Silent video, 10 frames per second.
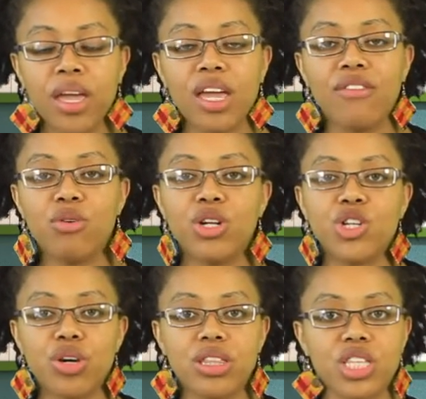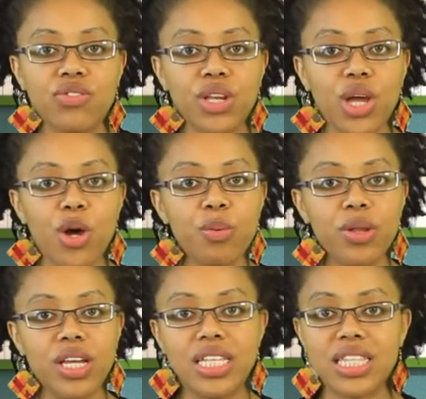If you enjoyed this video,
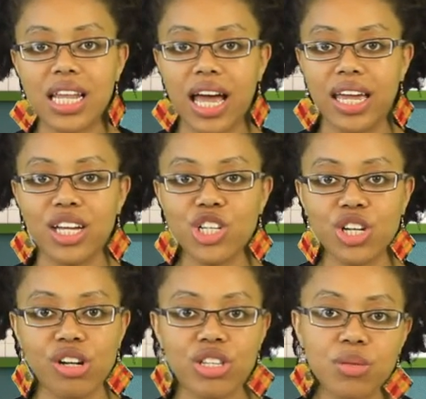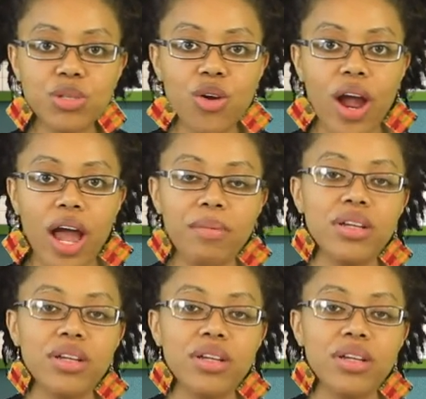please like, share, subscribe.